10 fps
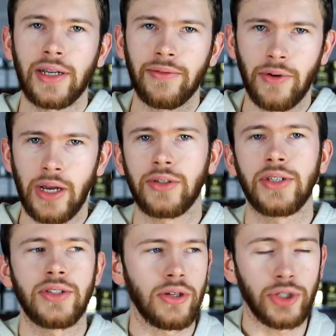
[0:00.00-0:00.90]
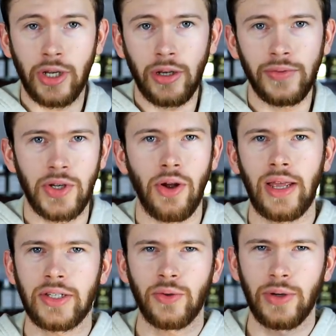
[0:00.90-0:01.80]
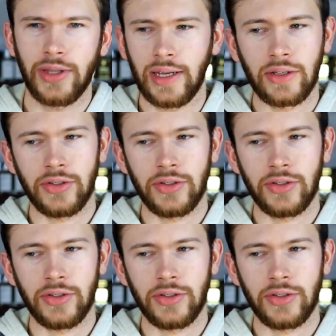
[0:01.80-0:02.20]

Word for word: get fragrances on shelves and all that sort of thing.